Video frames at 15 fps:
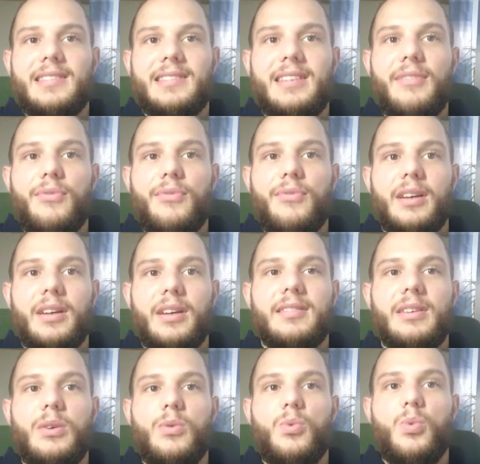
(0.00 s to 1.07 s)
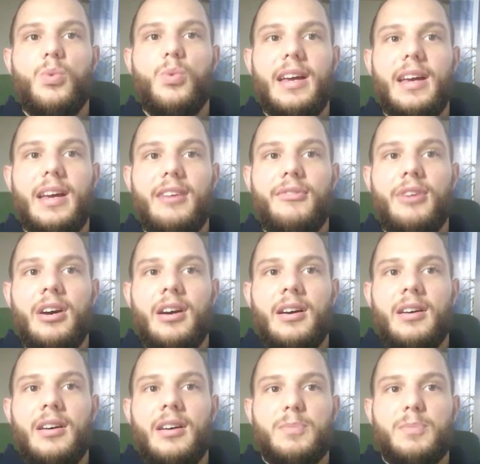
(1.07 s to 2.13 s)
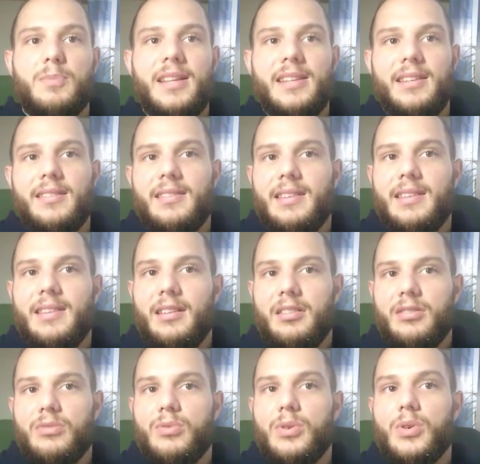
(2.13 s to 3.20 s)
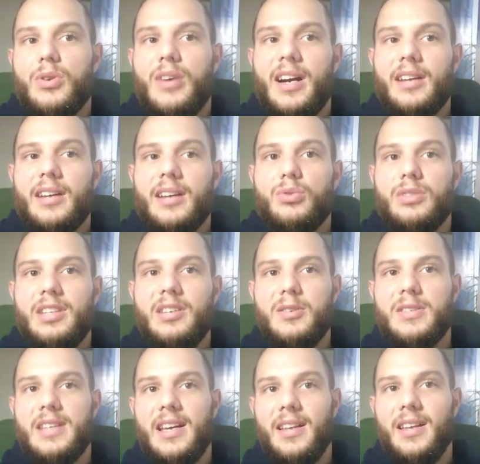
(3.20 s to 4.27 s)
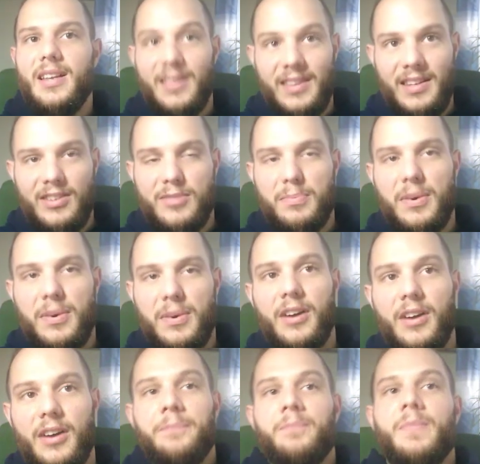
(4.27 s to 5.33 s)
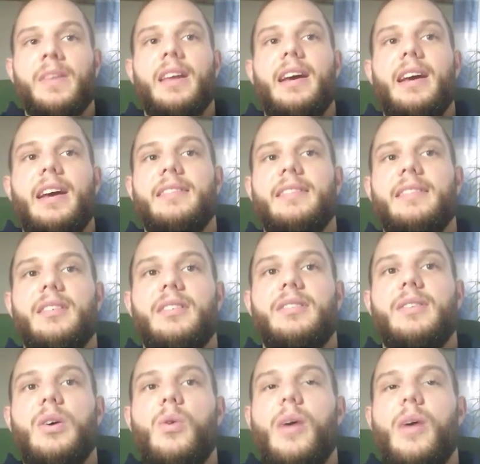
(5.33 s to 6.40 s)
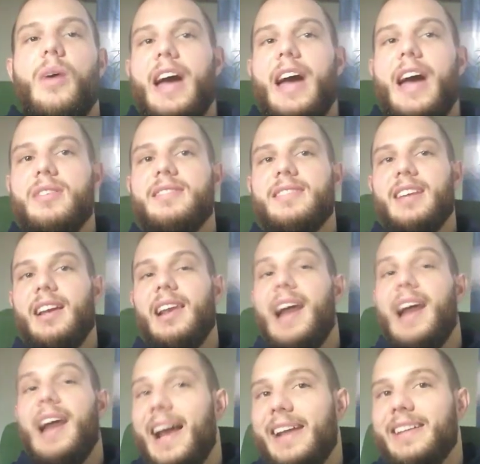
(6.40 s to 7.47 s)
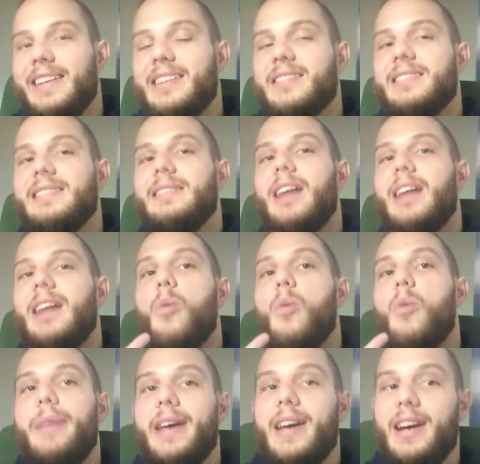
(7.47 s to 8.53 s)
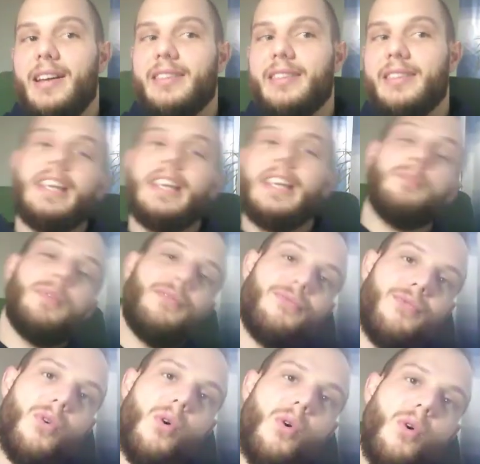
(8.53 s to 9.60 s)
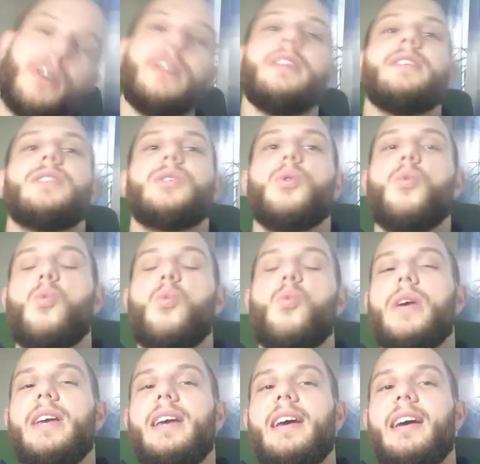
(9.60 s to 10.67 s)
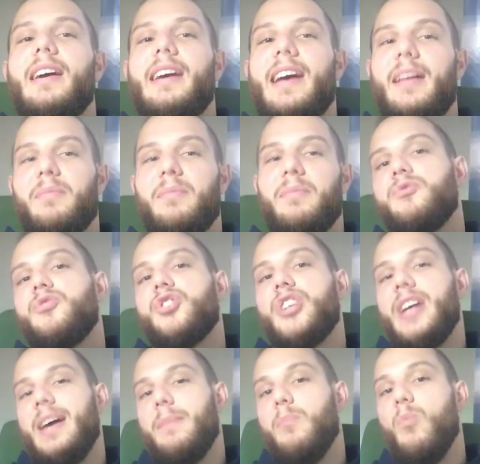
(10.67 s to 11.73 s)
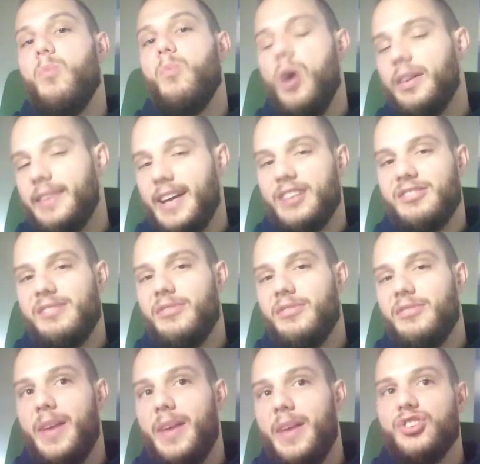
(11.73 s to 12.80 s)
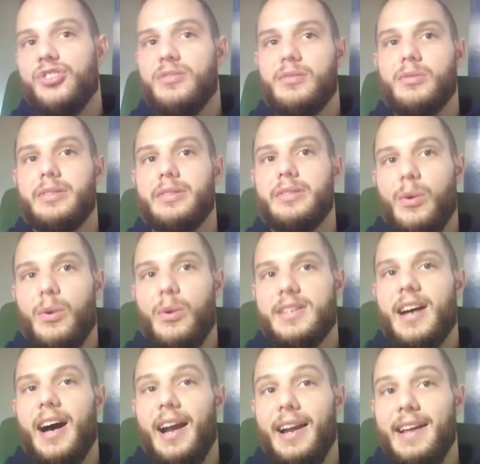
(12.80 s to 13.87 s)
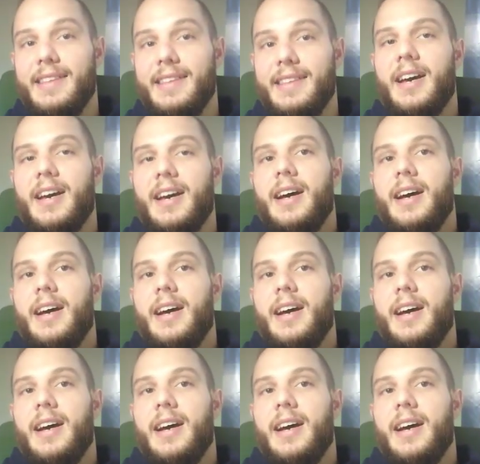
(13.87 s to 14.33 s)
is different. So we have split the tree trunk to this and this part. And so every single island is now bigger than before. So we can share more texture information to those islands